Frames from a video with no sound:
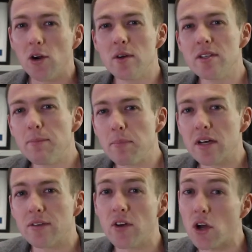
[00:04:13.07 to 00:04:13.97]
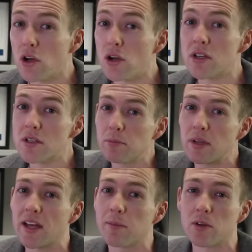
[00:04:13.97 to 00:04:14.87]
or is it better for her to
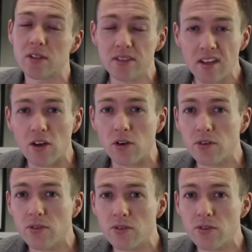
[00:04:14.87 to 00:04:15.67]
blame herself?